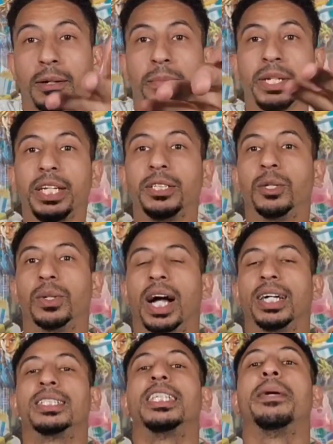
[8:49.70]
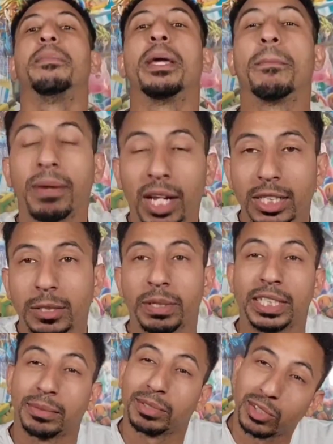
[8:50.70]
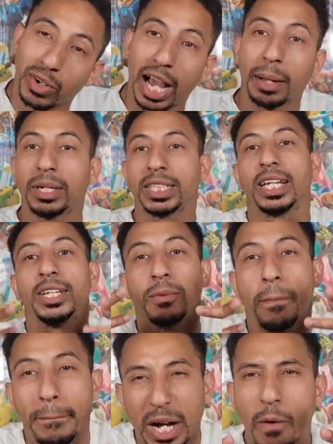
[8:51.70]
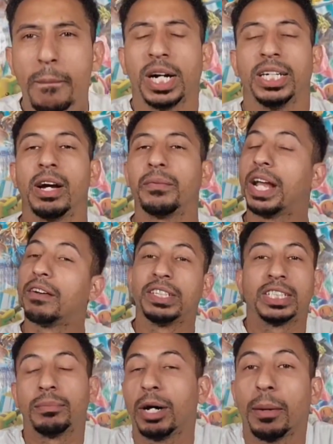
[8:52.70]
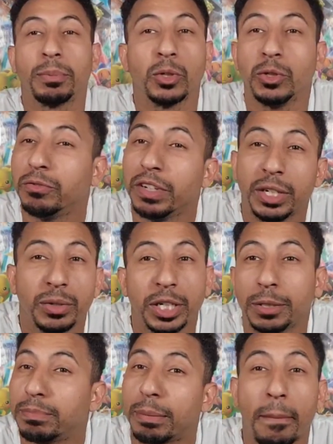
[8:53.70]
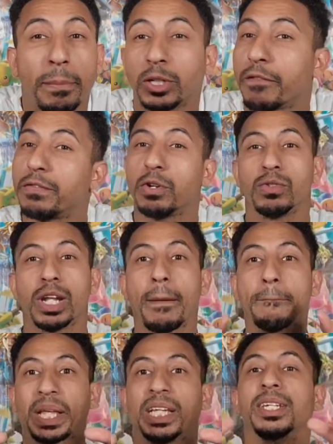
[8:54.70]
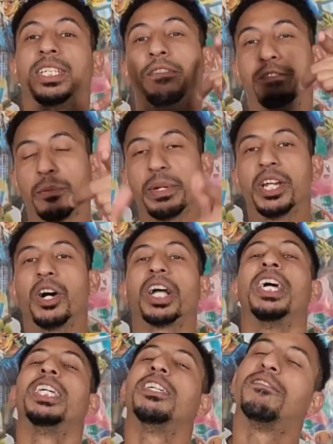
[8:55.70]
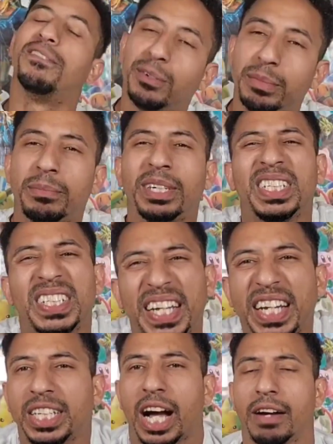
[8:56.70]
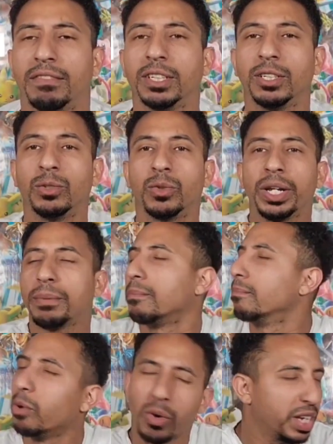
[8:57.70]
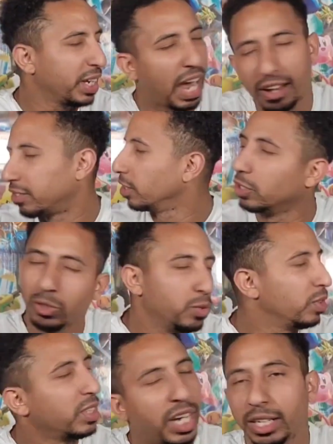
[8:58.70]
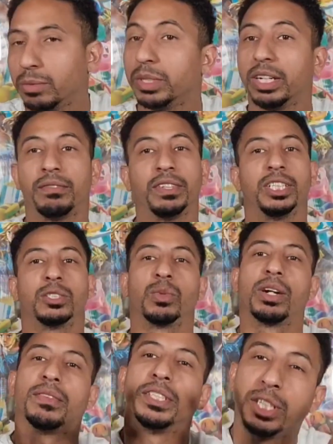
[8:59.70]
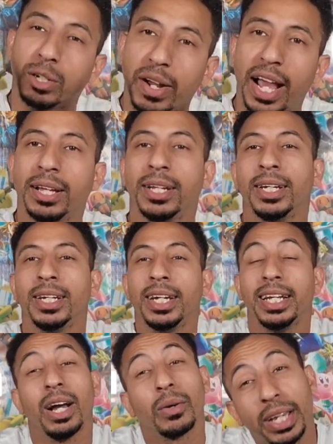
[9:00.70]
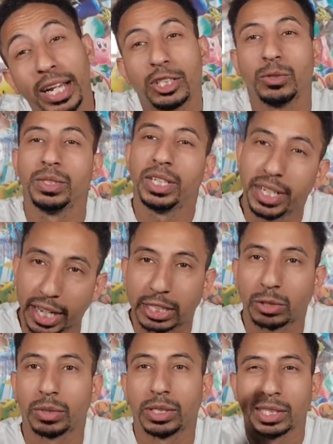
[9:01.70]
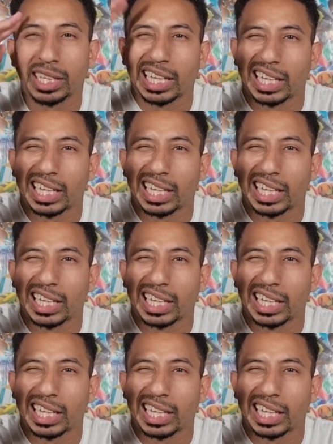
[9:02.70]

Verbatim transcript: But there you go guys, Game Aim Plus. Please subscribe, click that little bell button. That way every time I upload a new video, it'll pop up on your phone like you feel me, dog? You feel me? But yeah, y'all have a great morning, afternoon, night, whatever it is, wherever you're at. And I'll catch you in the next one.